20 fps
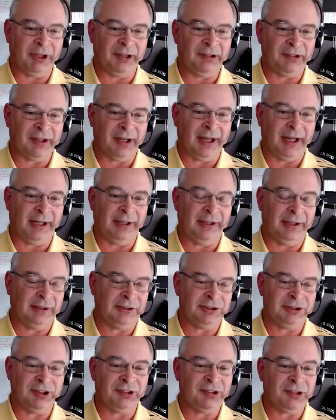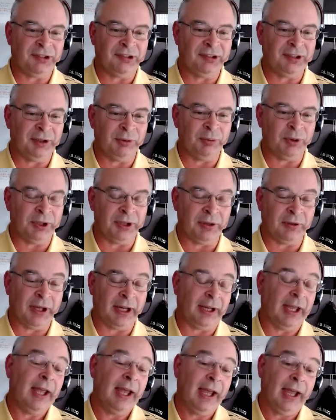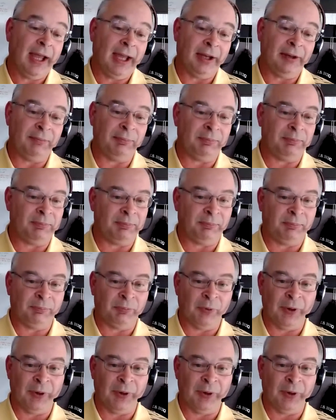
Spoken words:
And right now, security is the big thing.